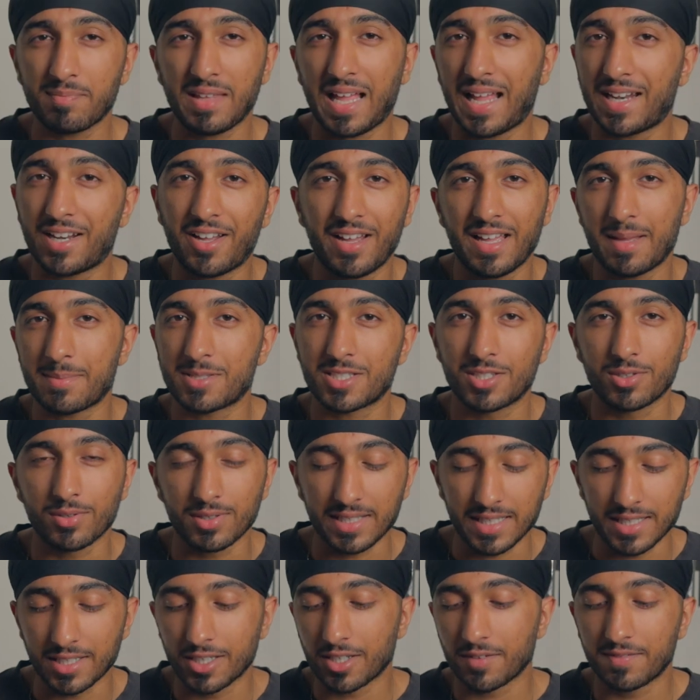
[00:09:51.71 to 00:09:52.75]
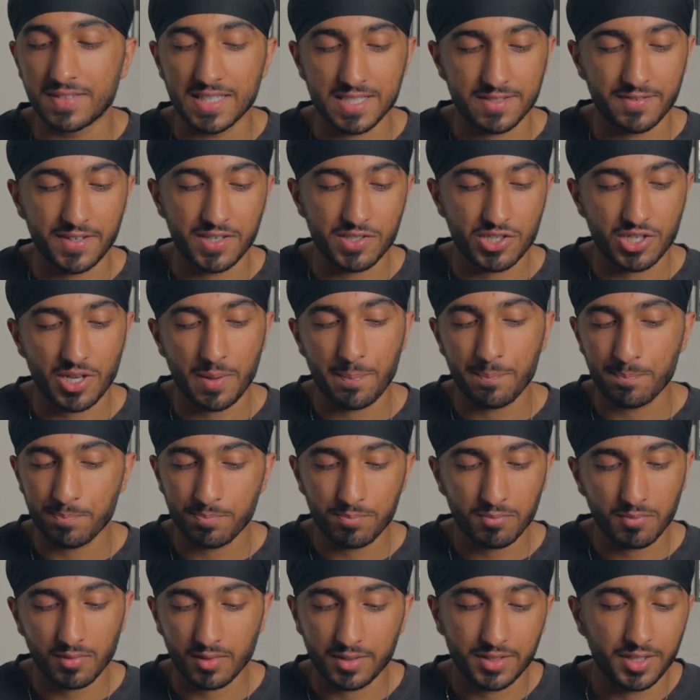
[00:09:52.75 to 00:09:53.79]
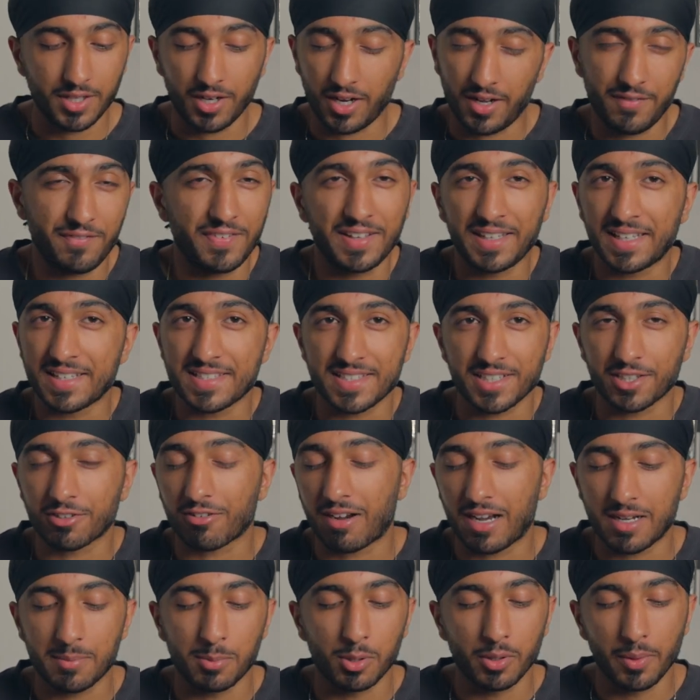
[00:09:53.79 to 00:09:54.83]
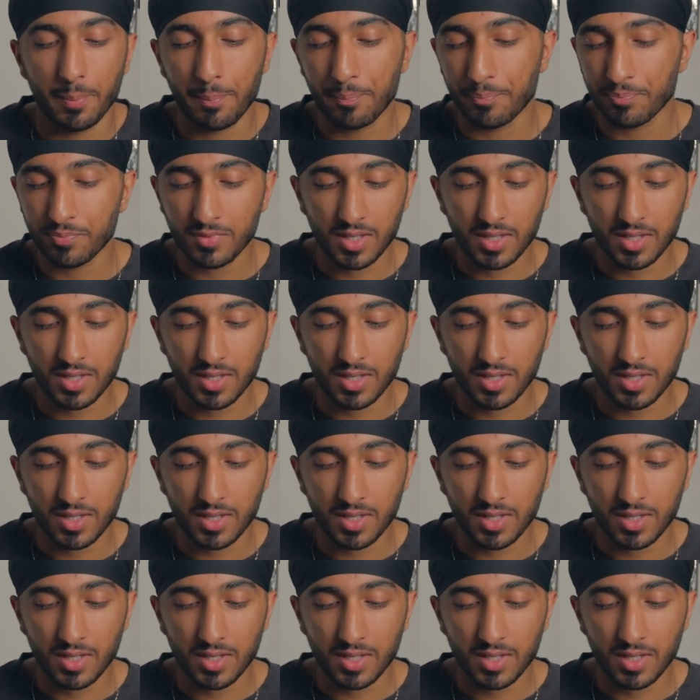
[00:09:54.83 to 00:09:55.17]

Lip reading: And I absolutely love this feature. I think it's incredible.